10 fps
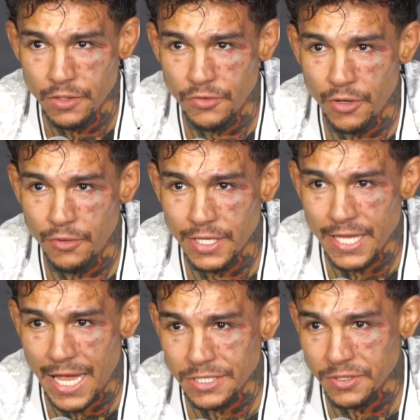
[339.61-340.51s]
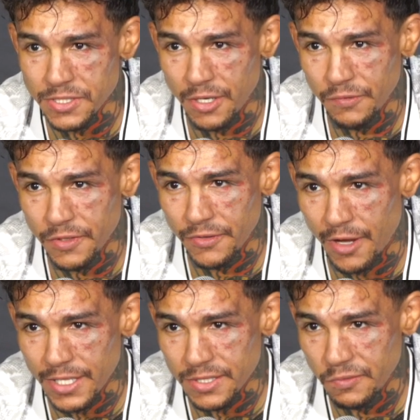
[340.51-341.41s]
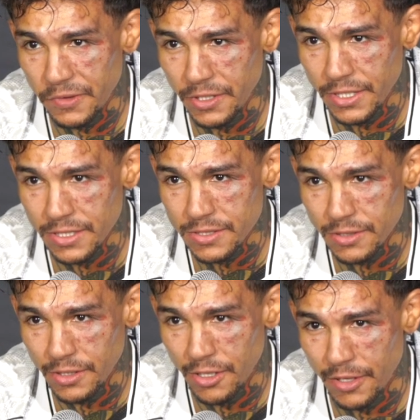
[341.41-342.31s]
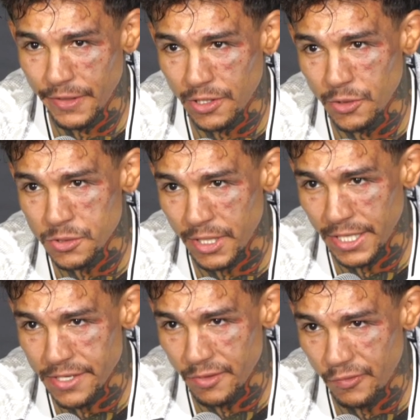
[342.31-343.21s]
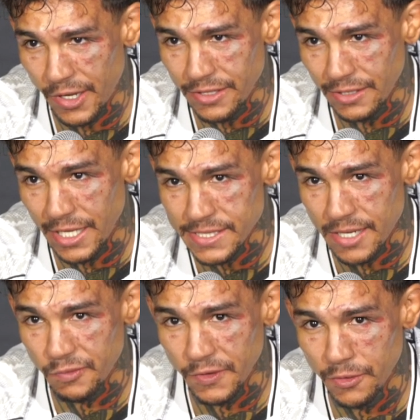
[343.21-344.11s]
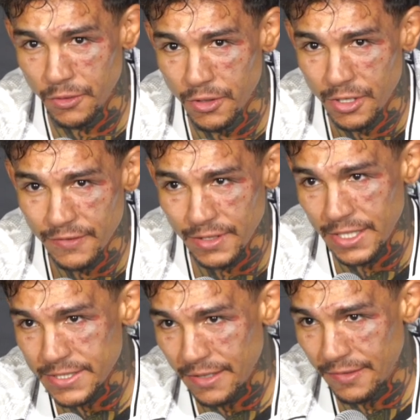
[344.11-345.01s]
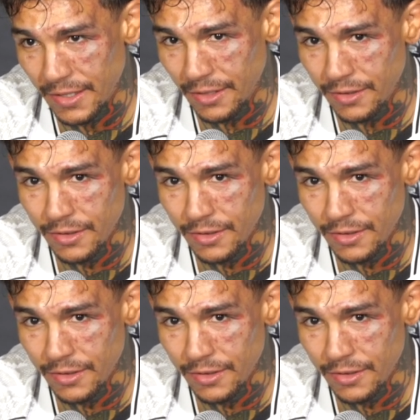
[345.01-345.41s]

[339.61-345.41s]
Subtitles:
don't attach yourself to thoughts and feelings. You know, and the closer I get to the fight, the less I feel, the less I think.